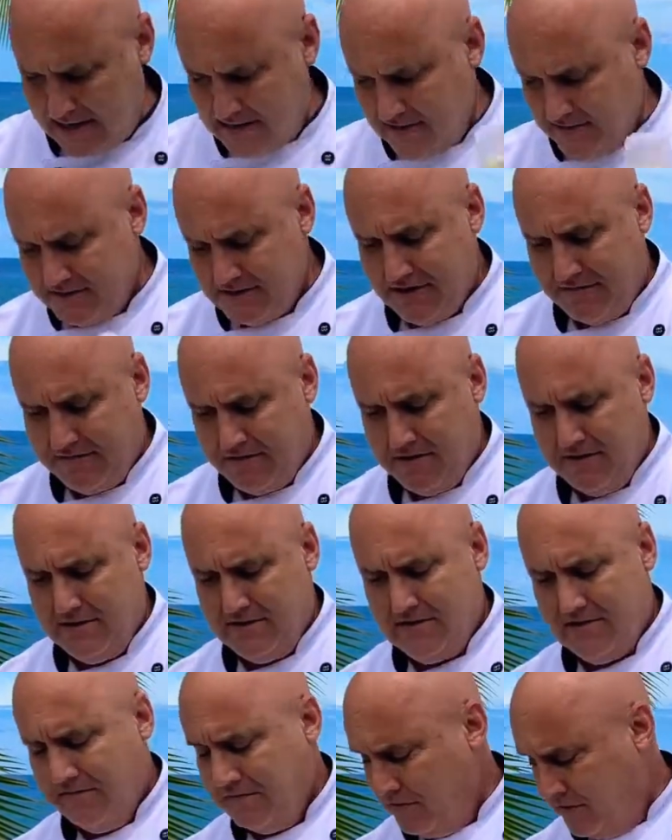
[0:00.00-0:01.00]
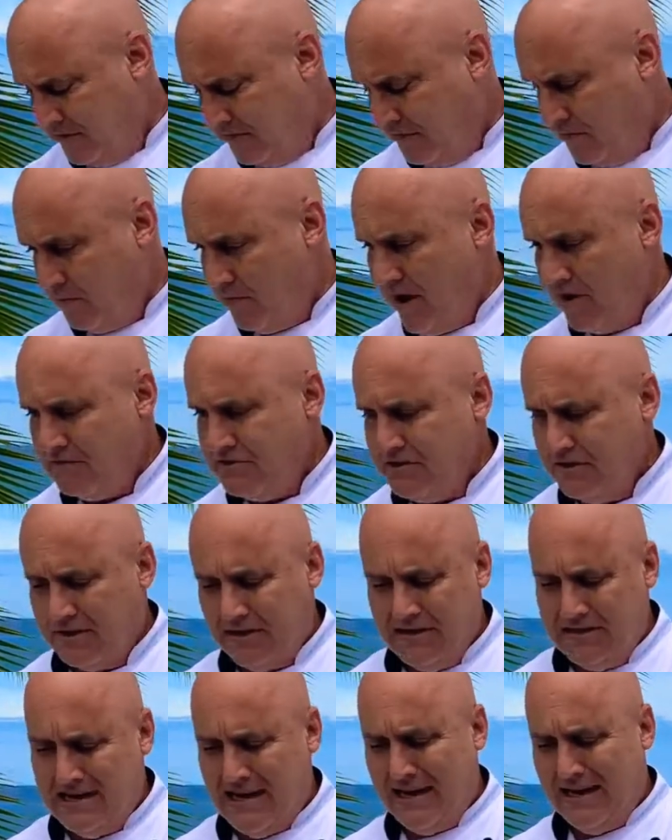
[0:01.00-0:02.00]
There's several different routes you
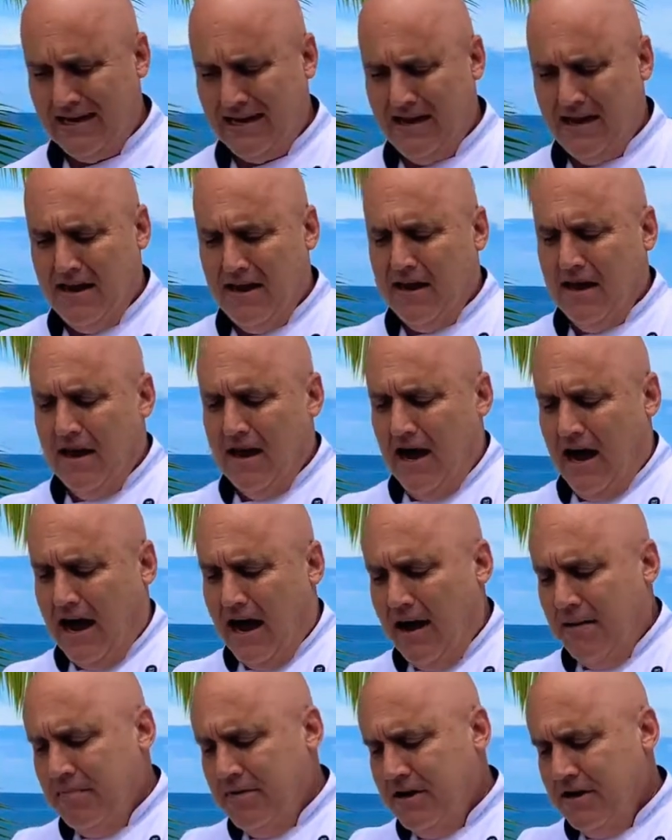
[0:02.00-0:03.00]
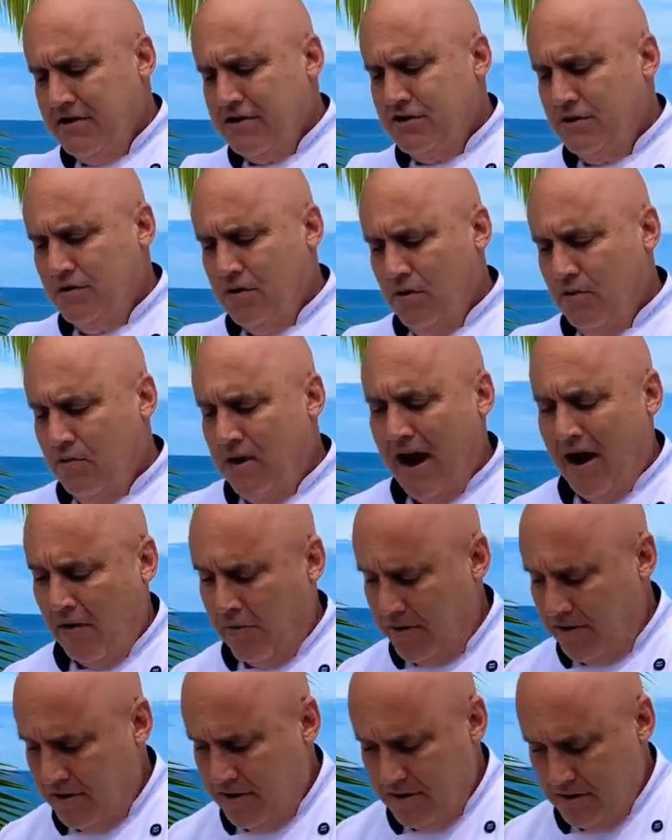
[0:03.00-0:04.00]
can take. I'm going to do a route
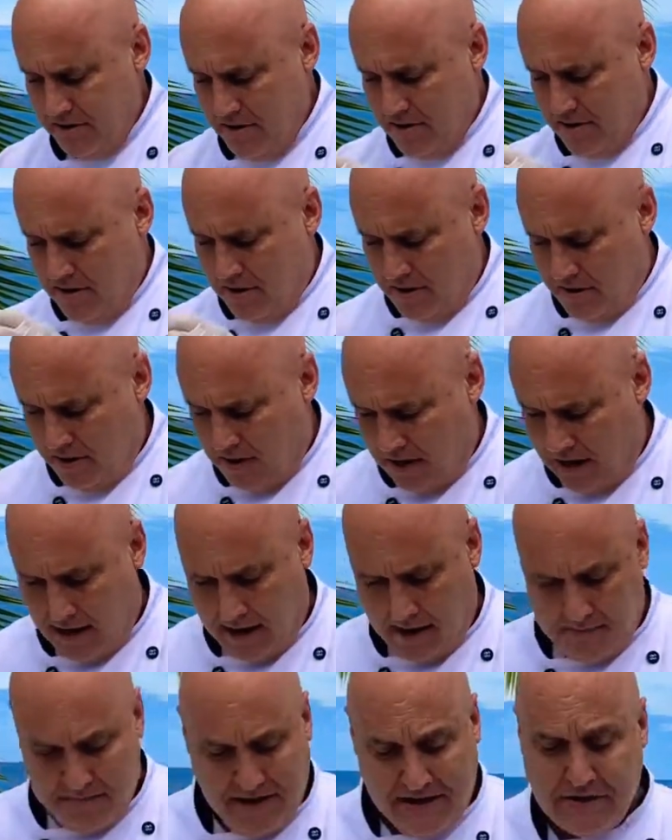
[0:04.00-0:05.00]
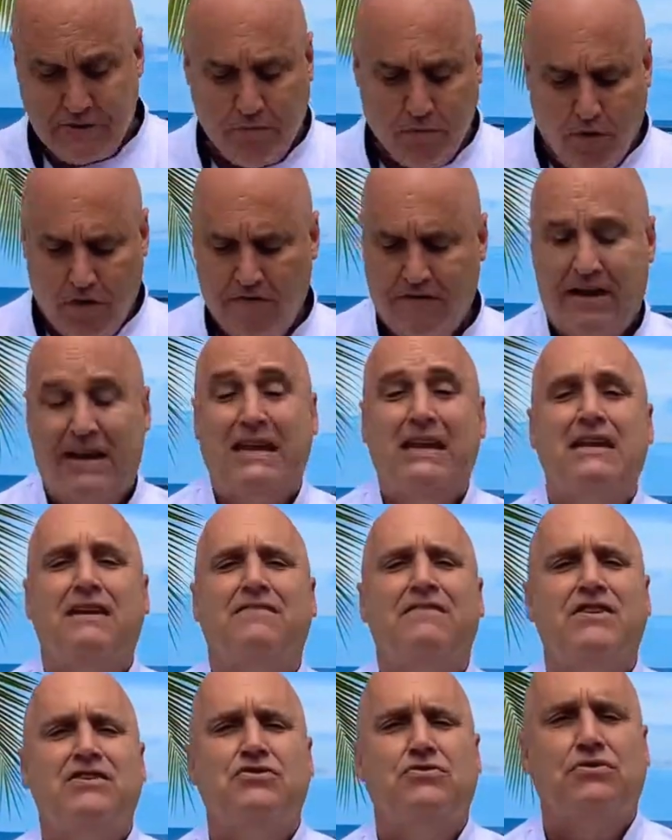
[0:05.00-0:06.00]
that's more of an
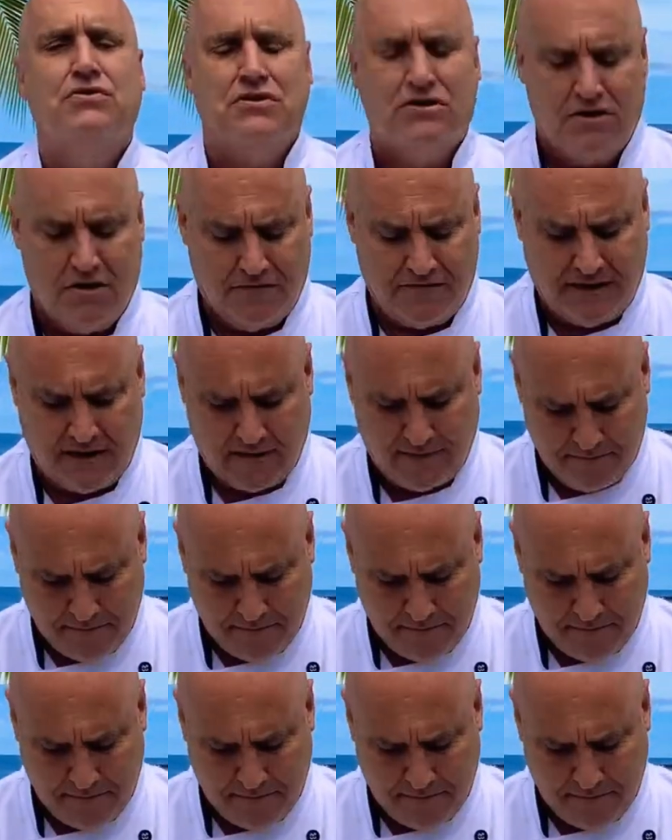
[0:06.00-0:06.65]
individual serving of